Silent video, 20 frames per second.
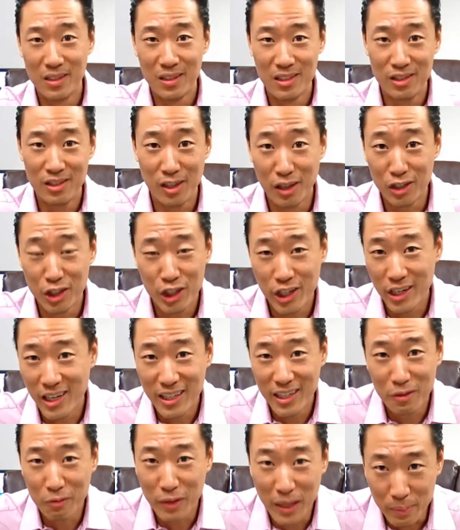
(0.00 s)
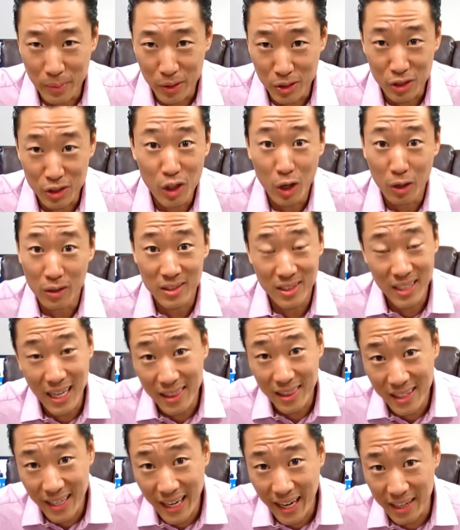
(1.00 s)
sunshine and rainbows. No, it's
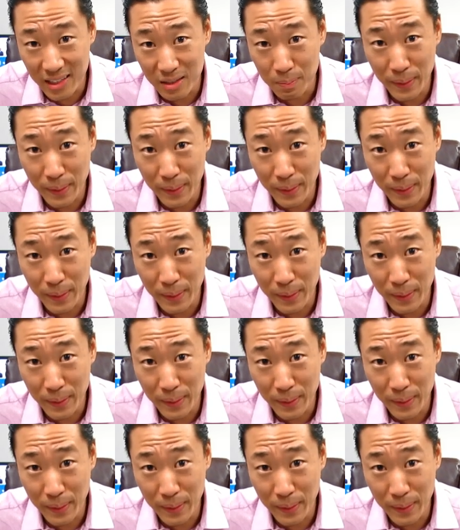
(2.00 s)
not the case.